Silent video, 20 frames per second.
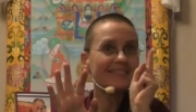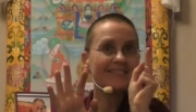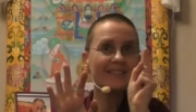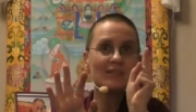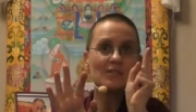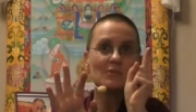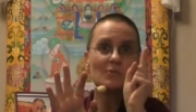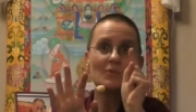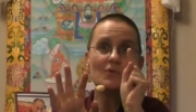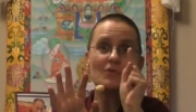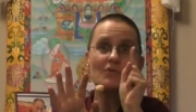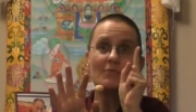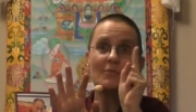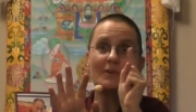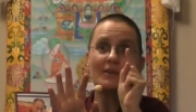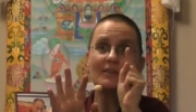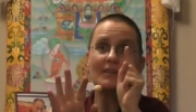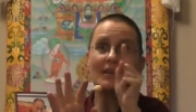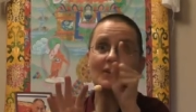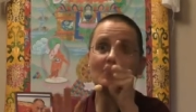this
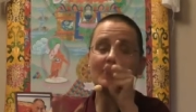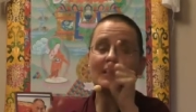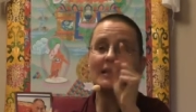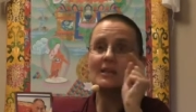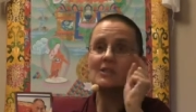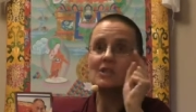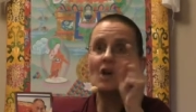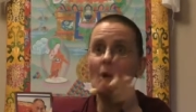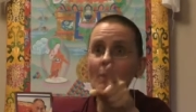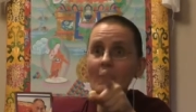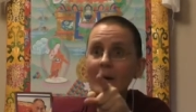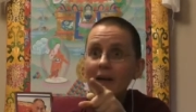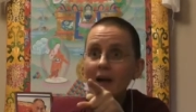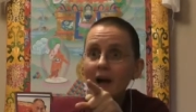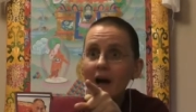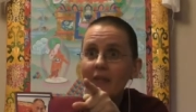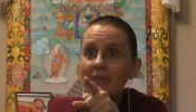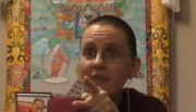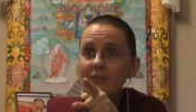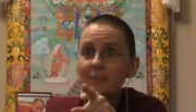movement, they realized, oh my
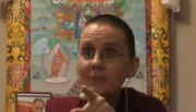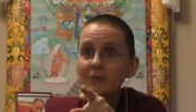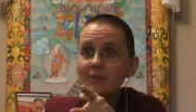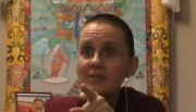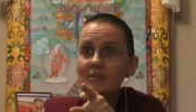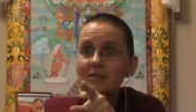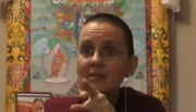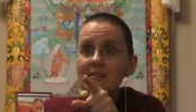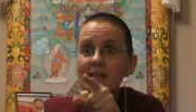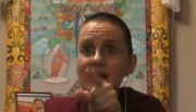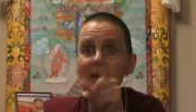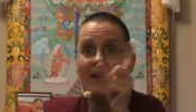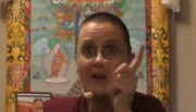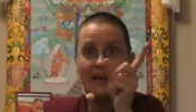god, the person is,